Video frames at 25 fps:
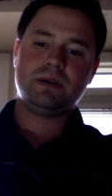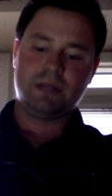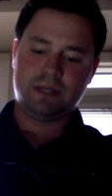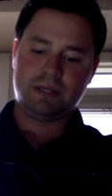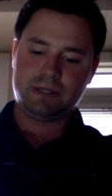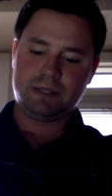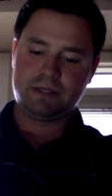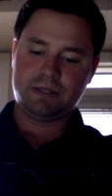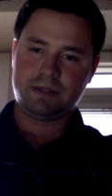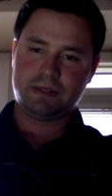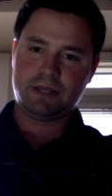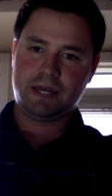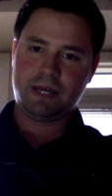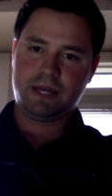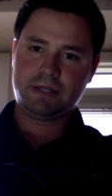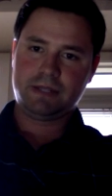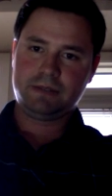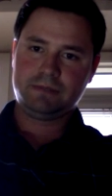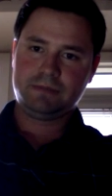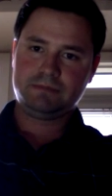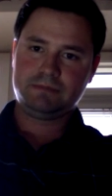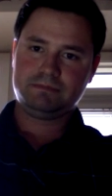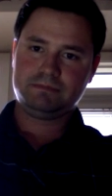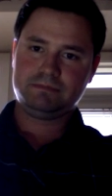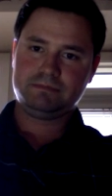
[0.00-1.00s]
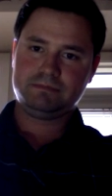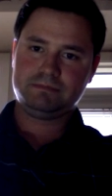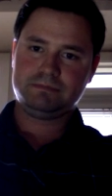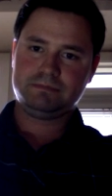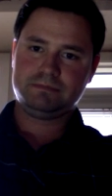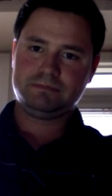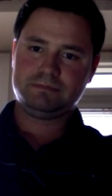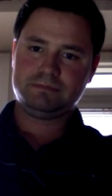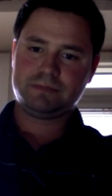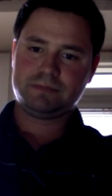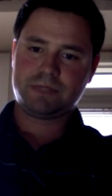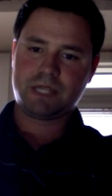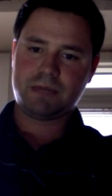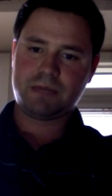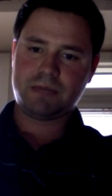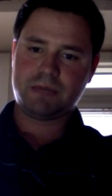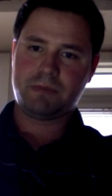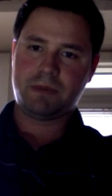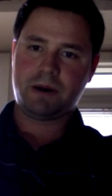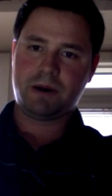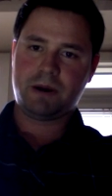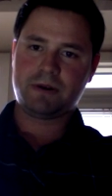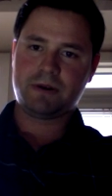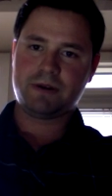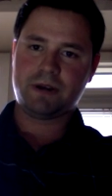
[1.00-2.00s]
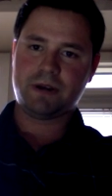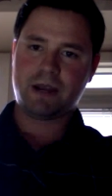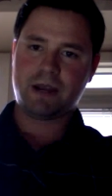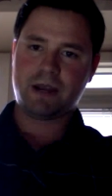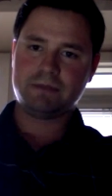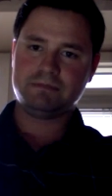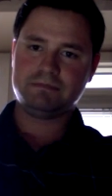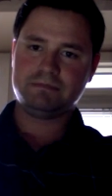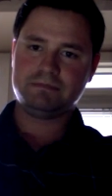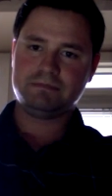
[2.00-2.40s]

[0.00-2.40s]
Until then, keep your powder dry.